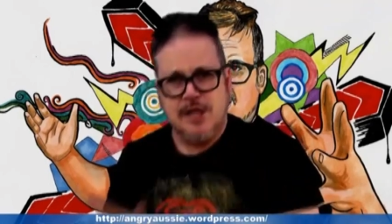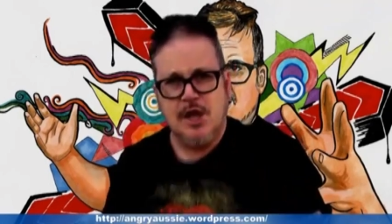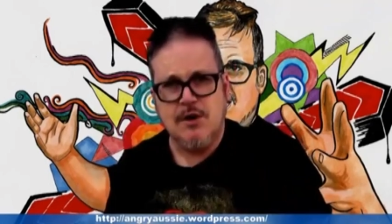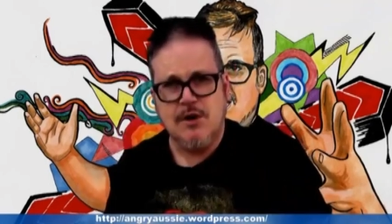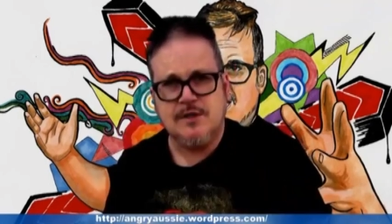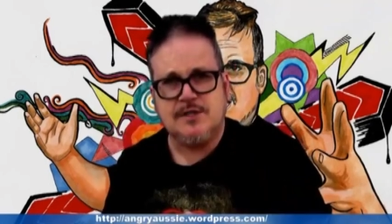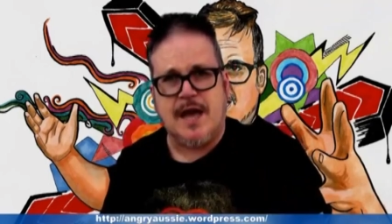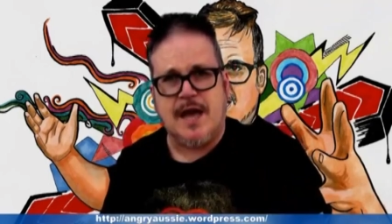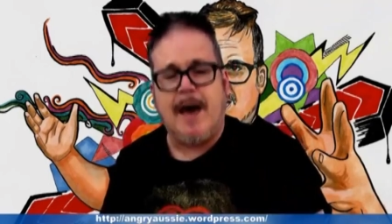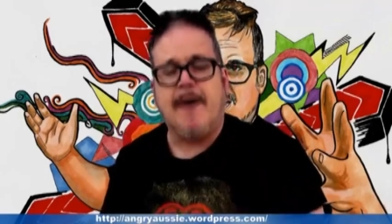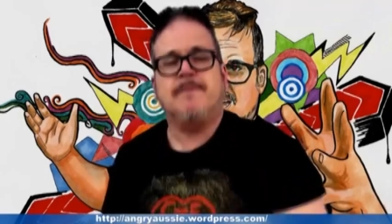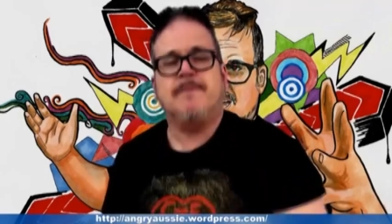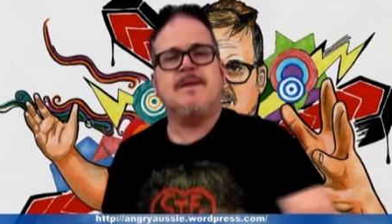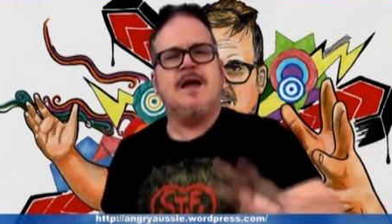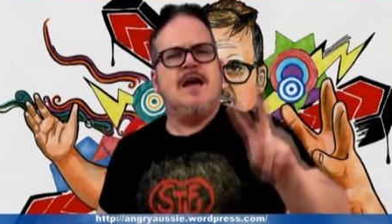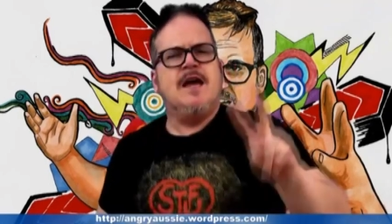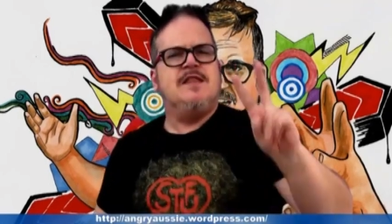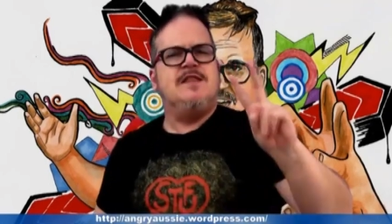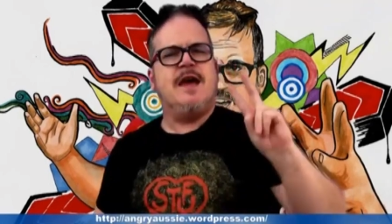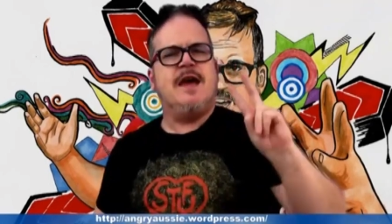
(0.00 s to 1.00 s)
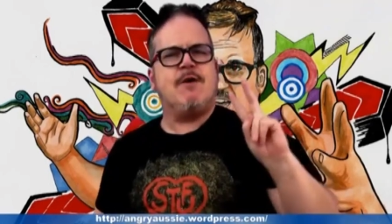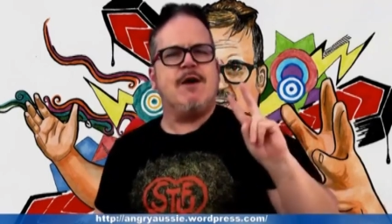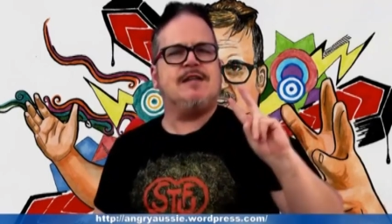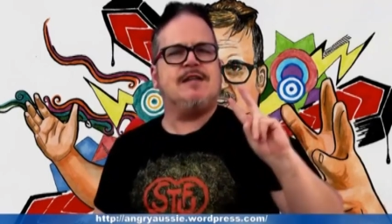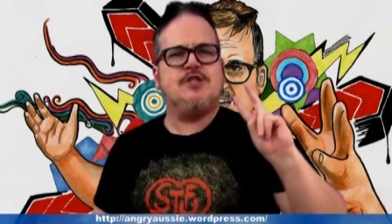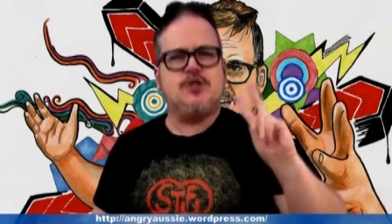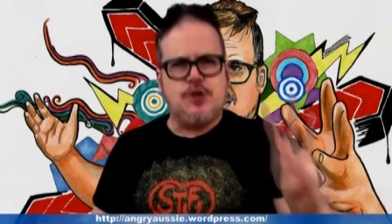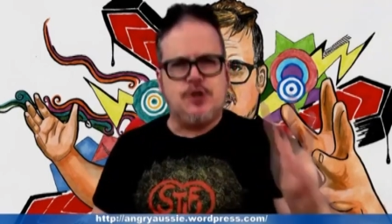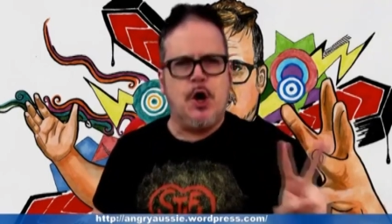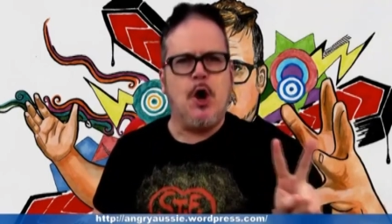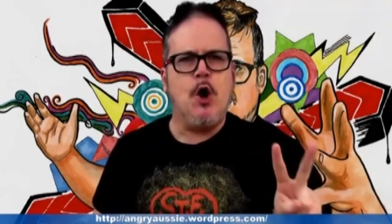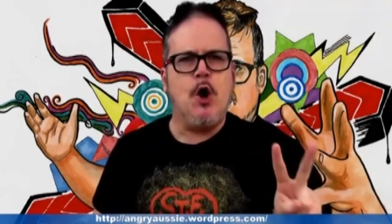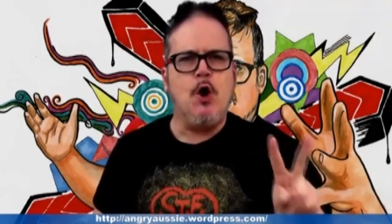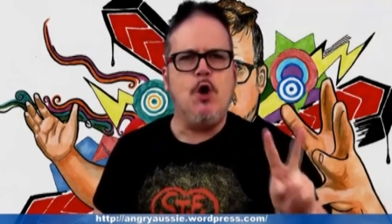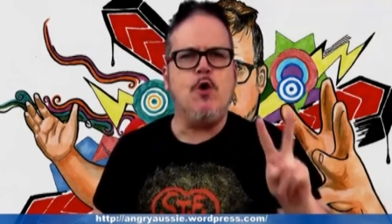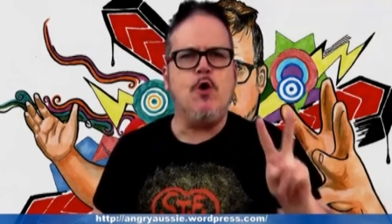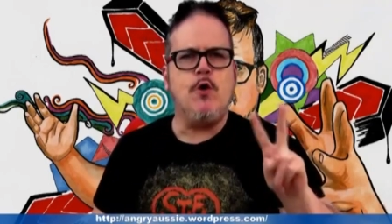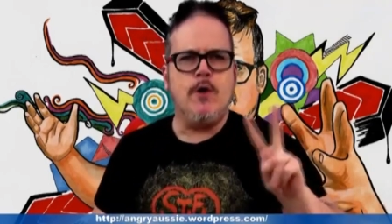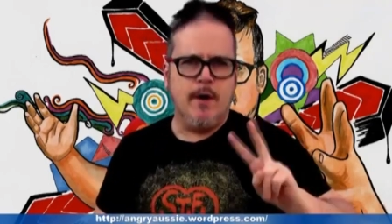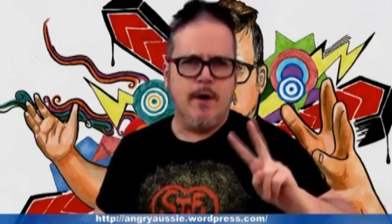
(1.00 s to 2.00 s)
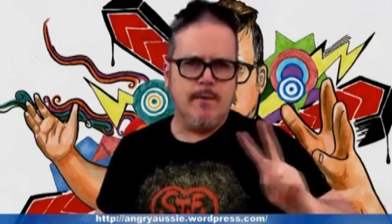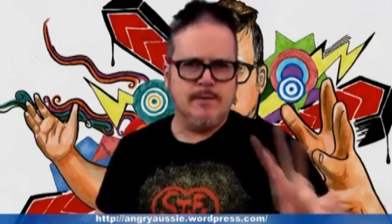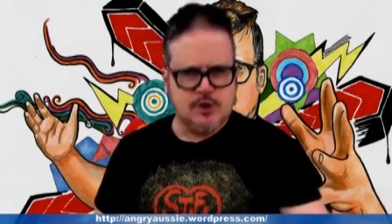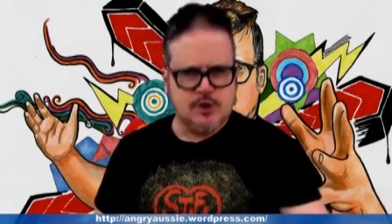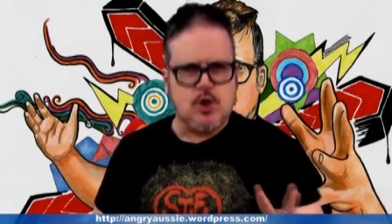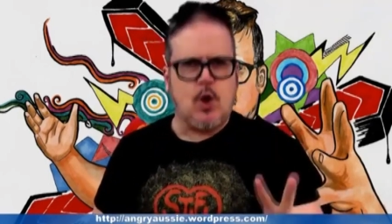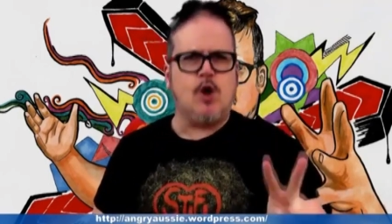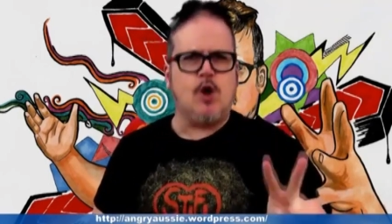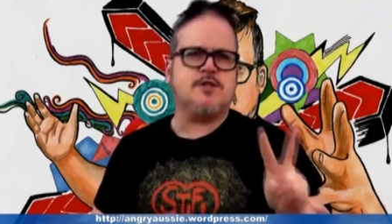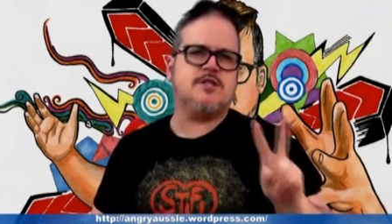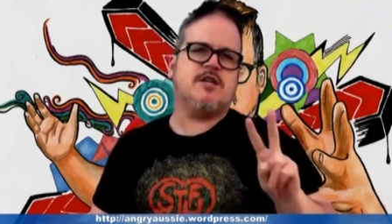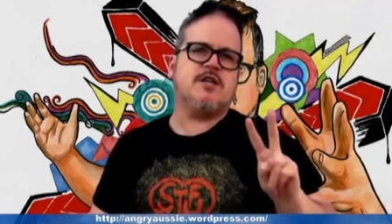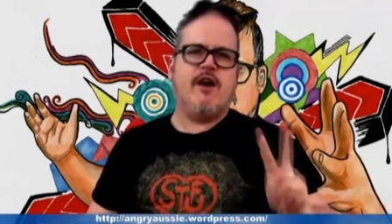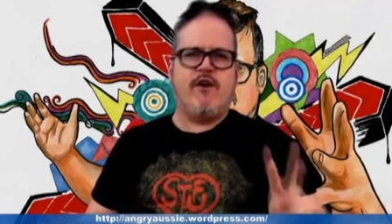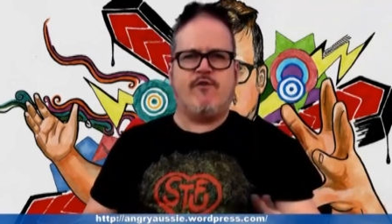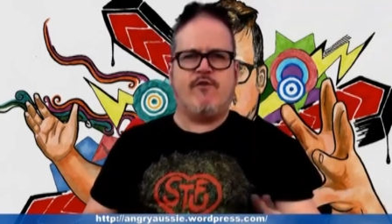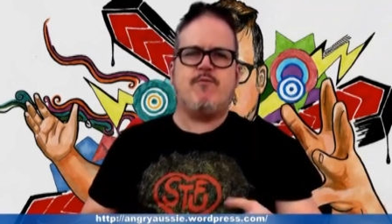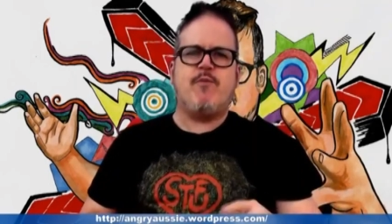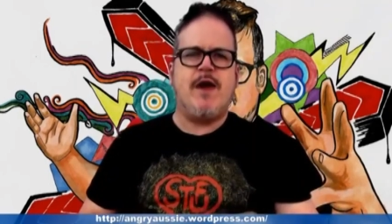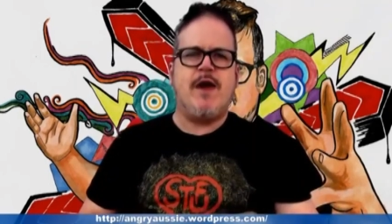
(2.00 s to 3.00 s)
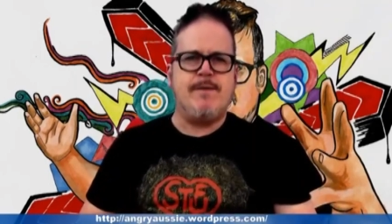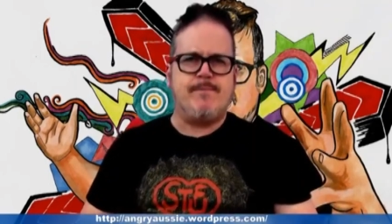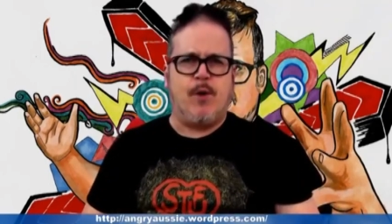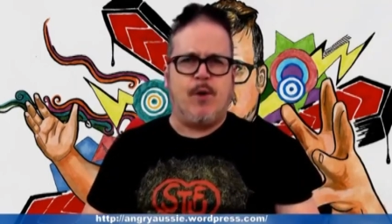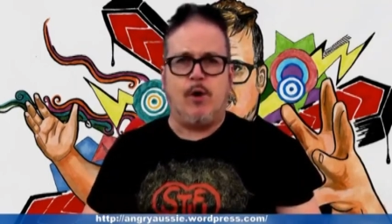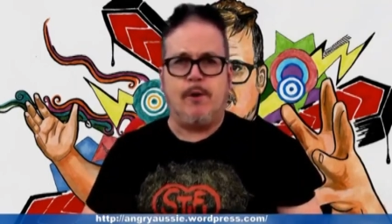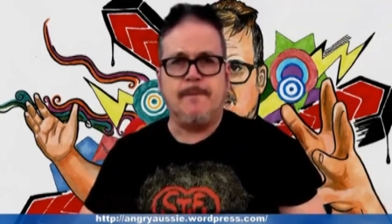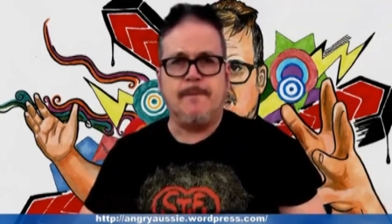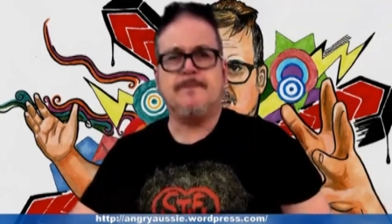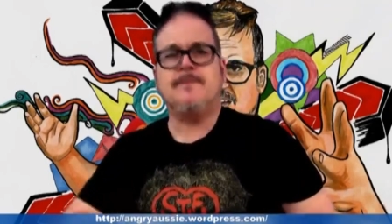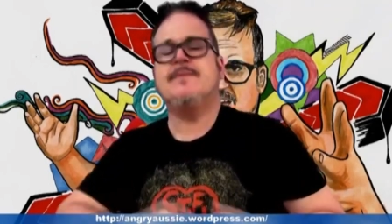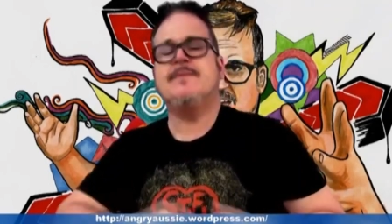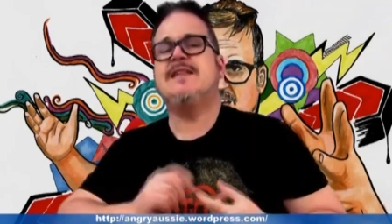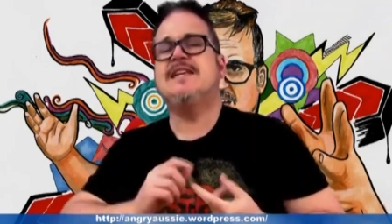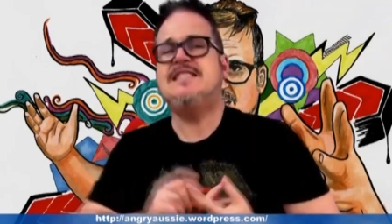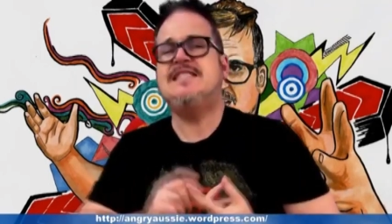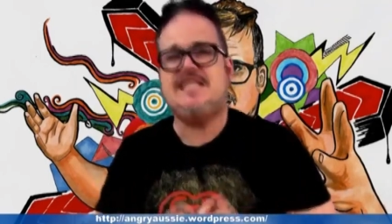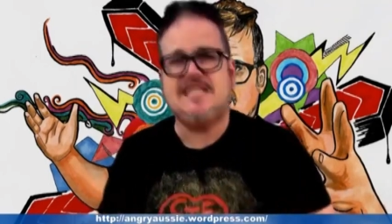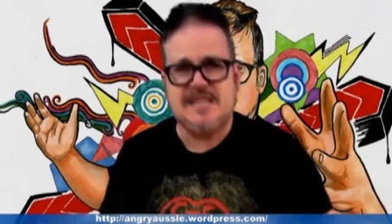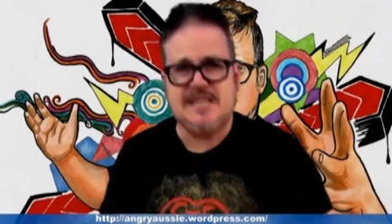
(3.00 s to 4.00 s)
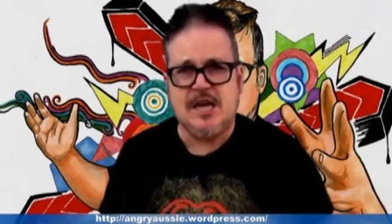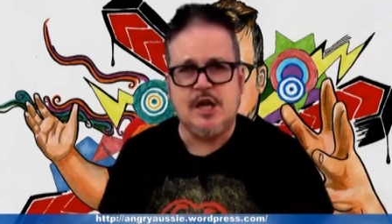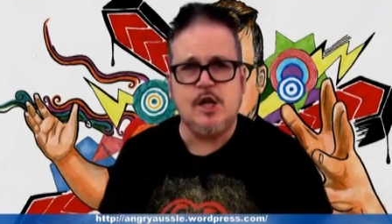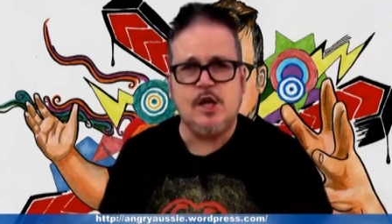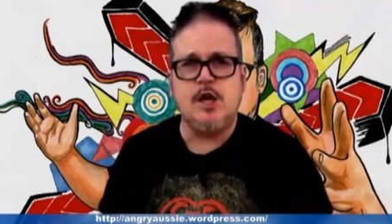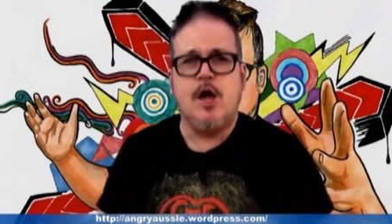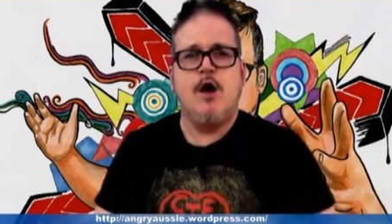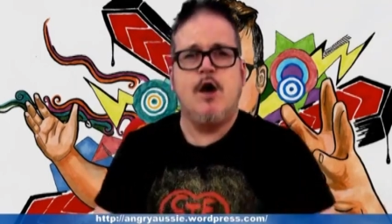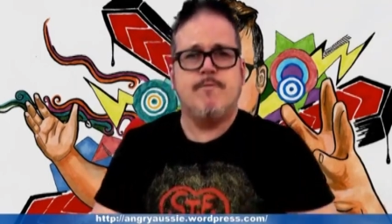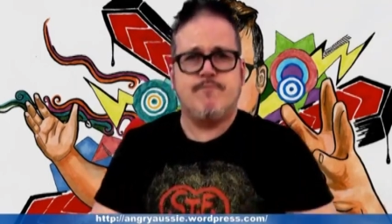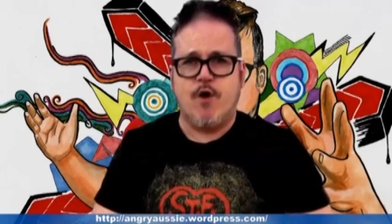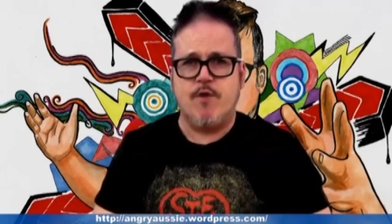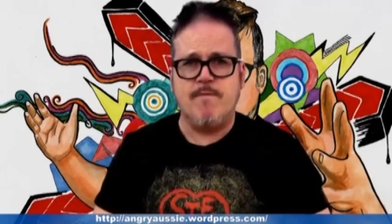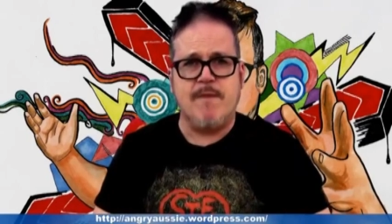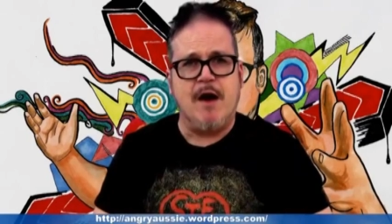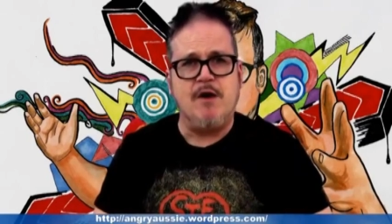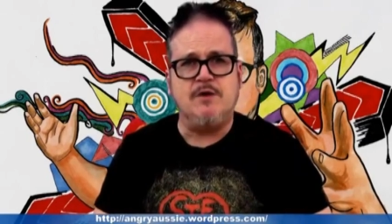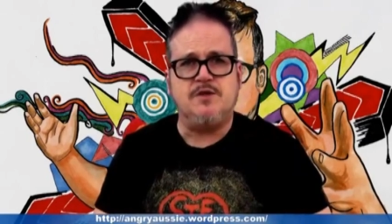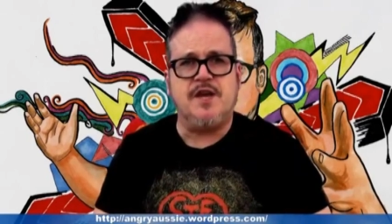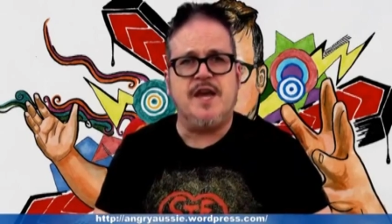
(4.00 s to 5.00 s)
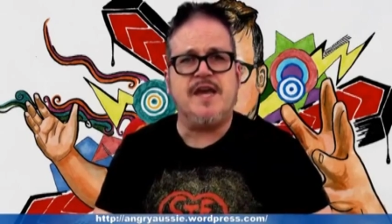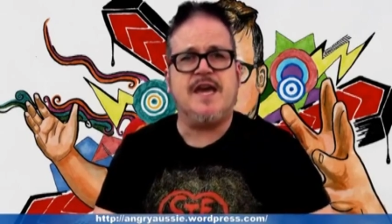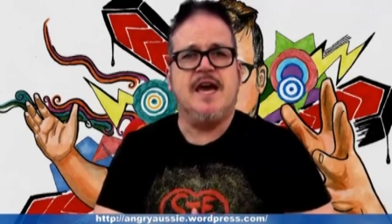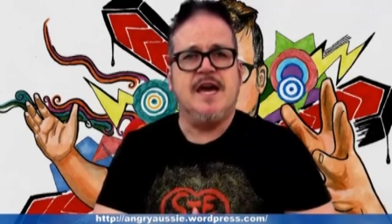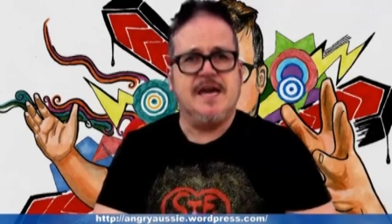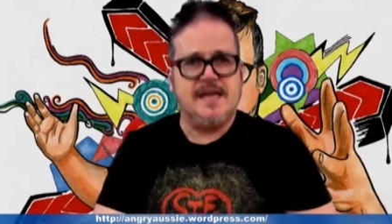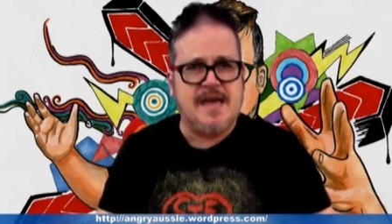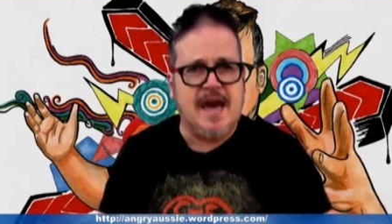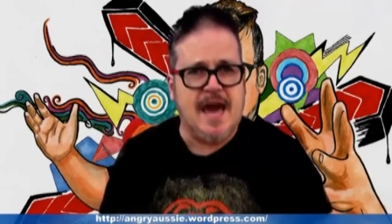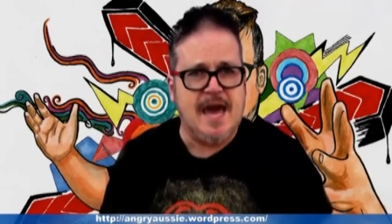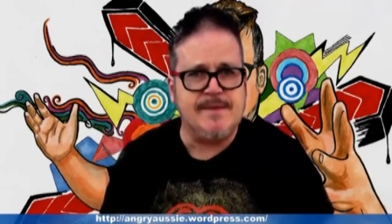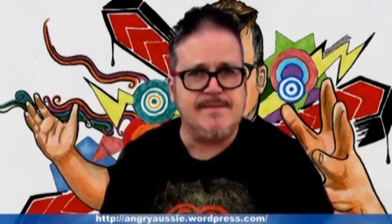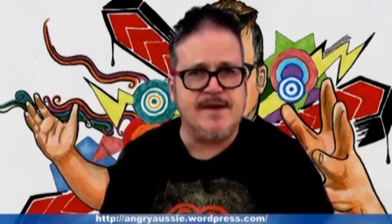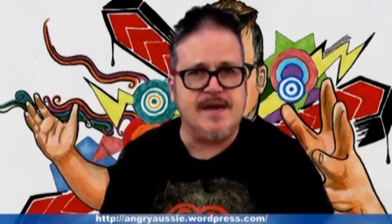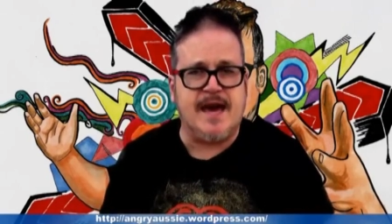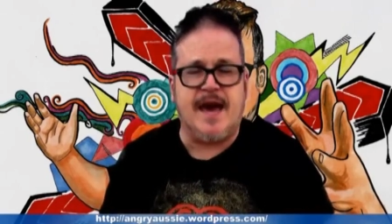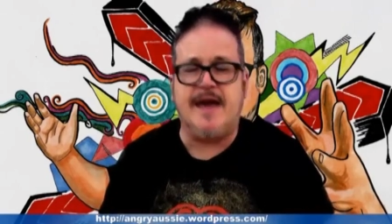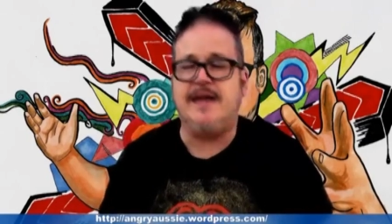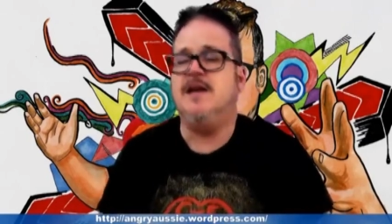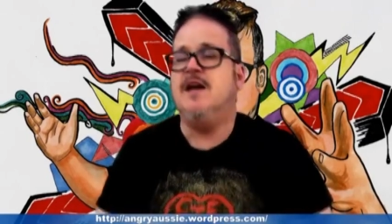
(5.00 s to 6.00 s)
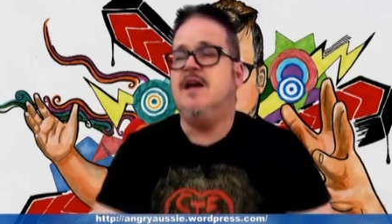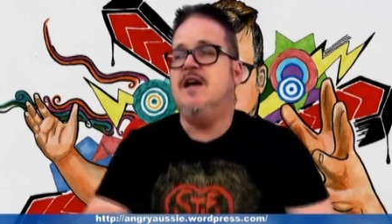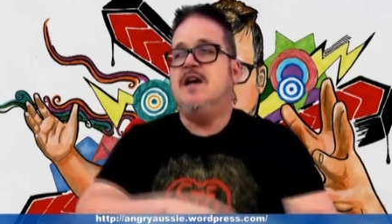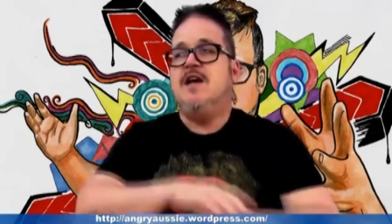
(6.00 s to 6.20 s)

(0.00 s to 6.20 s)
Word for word: Loser! There are two sorts of people still promoting Gamergate.